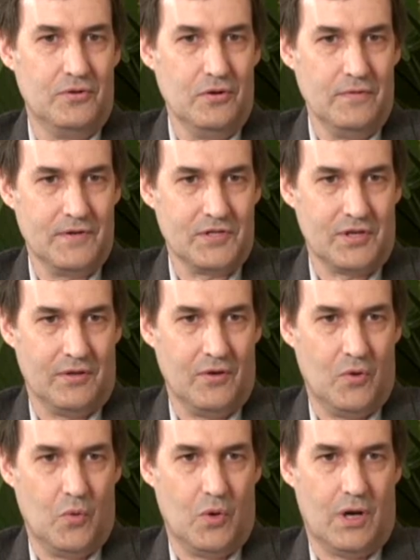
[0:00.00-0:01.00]
nervous,
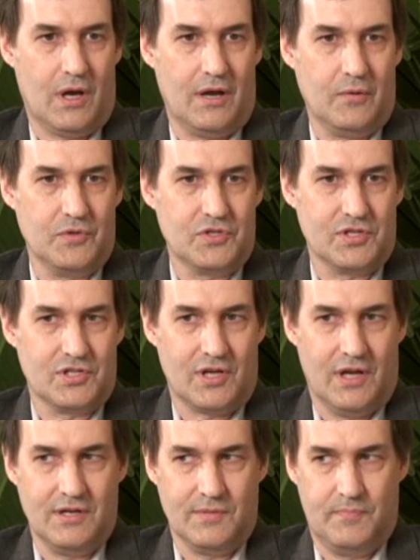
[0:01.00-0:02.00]
although I was
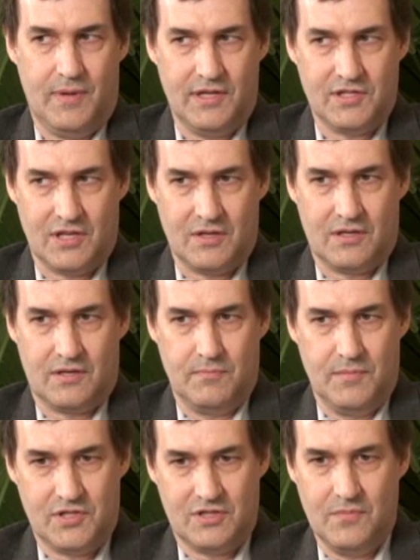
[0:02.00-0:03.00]
assigned a basic
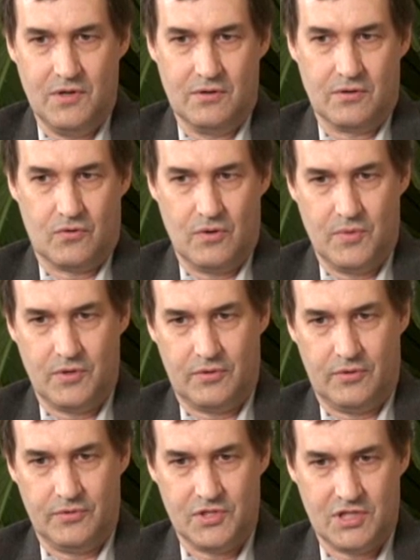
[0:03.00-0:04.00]
misdemeanor
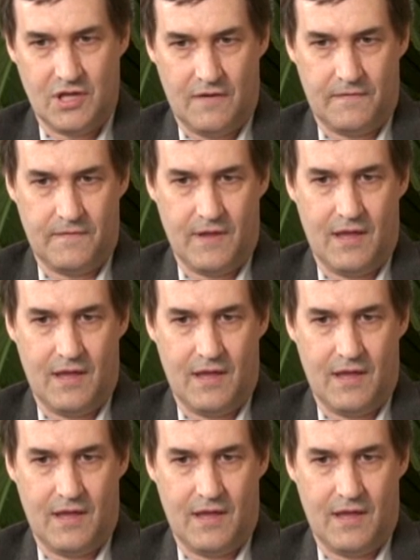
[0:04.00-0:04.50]
criminal stuff,